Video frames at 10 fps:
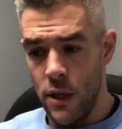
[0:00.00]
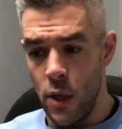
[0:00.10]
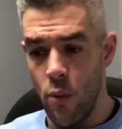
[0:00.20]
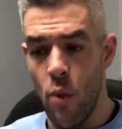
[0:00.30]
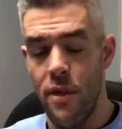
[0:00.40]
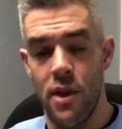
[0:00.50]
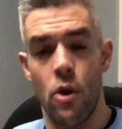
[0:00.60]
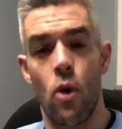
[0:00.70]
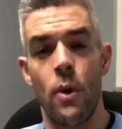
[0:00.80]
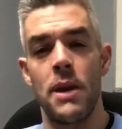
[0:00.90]
to what
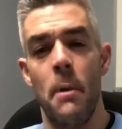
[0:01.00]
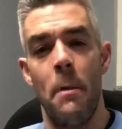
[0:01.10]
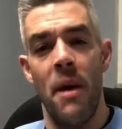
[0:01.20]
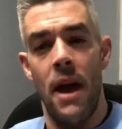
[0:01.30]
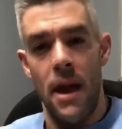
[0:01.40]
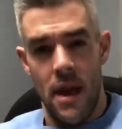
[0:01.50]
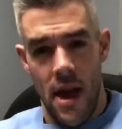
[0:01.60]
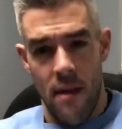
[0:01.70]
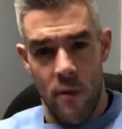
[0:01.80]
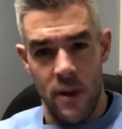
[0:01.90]
they're going to pay
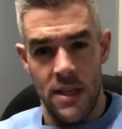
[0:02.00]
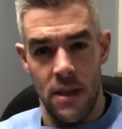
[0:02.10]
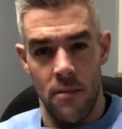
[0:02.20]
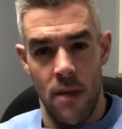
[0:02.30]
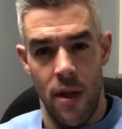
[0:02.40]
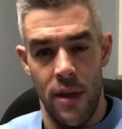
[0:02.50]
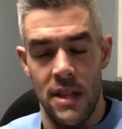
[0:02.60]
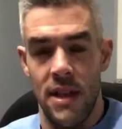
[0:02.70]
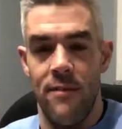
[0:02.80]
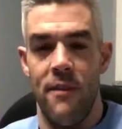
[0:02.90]
every single month.
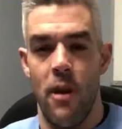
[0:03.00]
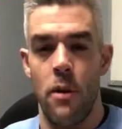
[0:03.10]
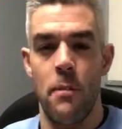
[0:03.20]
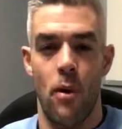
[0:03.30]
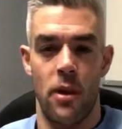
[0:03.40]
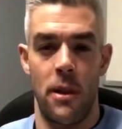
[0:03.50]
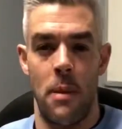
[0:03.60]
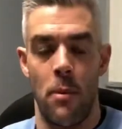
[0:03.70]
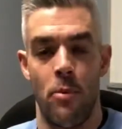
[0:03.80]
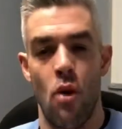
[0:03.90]
It's very important that
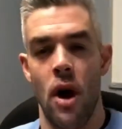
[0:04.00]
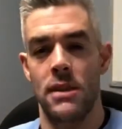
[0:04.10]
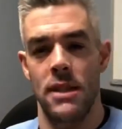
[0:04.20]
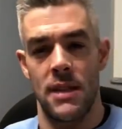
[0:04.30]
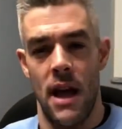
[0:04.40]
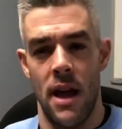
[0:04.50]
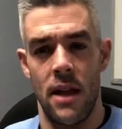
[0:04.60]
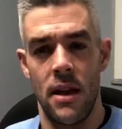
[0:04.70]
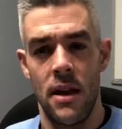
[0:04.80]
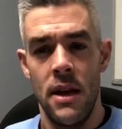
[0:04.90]
people process that.
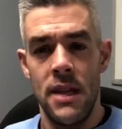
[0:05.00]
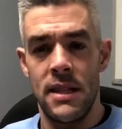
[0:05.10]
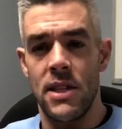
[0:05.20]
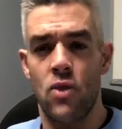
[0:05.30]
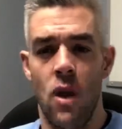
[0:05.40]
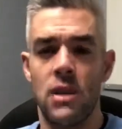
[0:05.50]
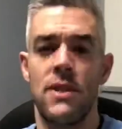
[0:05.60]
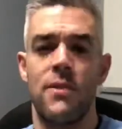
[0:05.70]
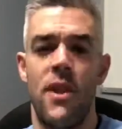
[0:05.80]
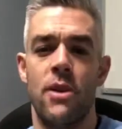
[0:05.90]
Since Cross
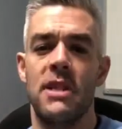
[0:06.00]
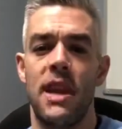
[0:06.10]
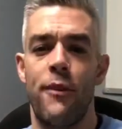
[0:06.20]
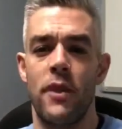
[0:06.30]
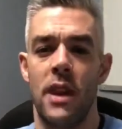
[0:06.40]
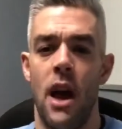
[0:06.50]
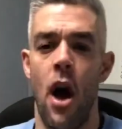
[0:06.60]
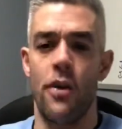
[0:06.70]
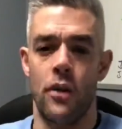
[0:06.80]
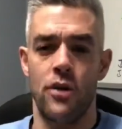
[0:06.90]
is very different than
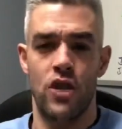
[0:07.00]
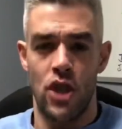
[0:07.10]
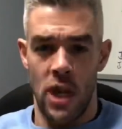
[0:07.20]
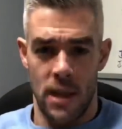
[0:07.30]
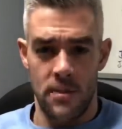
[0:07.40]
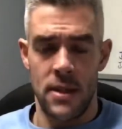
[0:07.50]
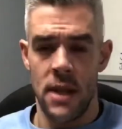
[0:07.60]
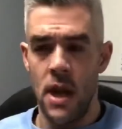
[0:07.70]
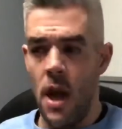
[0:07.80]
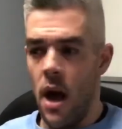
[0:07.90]
other
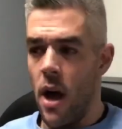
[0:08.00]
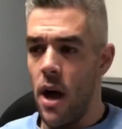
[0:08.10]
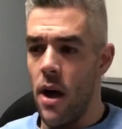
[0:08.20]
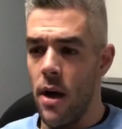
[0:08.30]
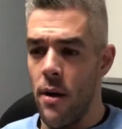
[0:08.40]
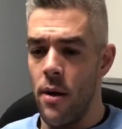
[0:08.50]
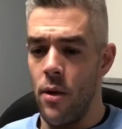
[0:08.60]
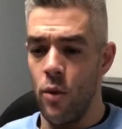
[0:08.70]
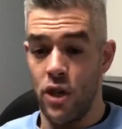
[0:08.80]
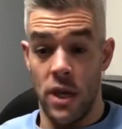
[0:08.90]
gyms,
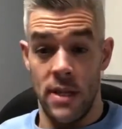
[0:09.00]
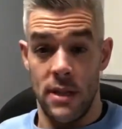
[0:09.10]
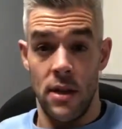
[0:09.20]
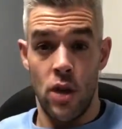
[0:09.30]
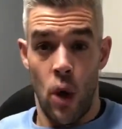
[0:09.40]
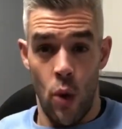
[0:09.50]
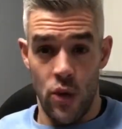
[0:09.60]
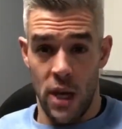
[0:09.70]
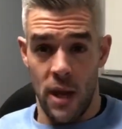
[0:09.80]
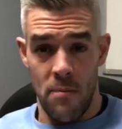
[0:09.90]
which is
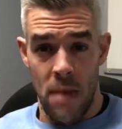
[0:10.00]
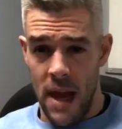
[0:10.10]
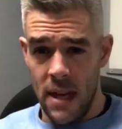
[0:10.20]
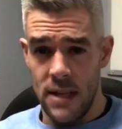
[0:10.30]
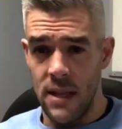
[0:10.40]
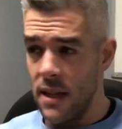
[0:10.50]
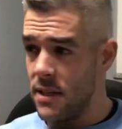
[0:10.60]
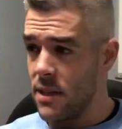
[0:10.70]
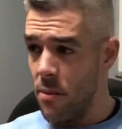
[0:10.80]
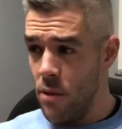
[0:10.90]
coaching based and
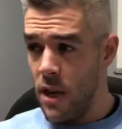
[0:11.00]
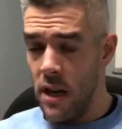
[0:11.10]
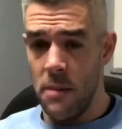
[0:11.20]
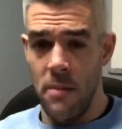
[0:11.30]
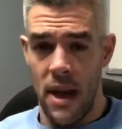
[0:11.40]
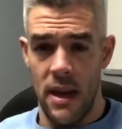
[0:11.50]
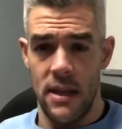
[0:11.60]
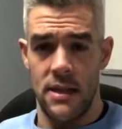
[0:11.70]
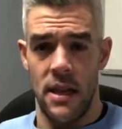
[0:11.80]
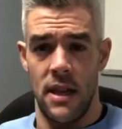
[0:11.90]
it's community
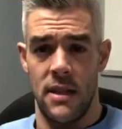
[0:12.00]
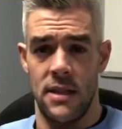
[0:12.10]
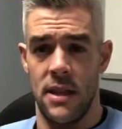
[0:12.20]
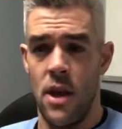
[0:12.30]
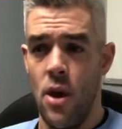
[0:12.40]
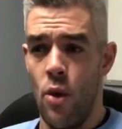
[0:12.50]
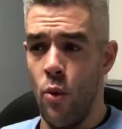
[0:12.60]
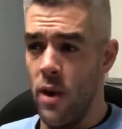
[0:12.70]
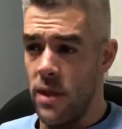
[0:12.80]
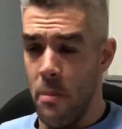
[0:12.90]
based and it's
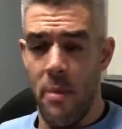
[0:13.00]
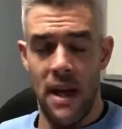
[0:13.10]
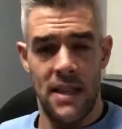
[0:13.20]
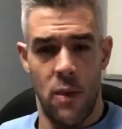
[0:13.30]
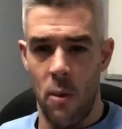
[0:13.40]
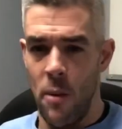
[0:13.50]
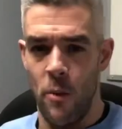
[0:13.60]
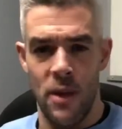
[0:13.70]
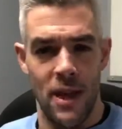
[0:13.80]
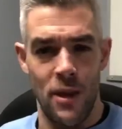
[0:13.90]
with the best equipment
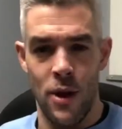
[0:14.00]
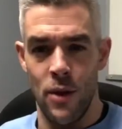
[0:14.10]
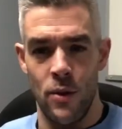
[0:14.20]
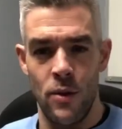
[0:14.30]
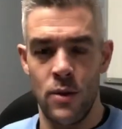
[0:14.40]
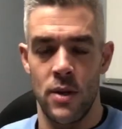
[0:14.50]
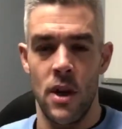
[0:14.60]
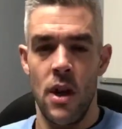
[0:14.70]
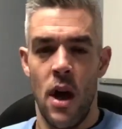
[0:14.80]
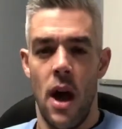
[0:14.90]
we can use,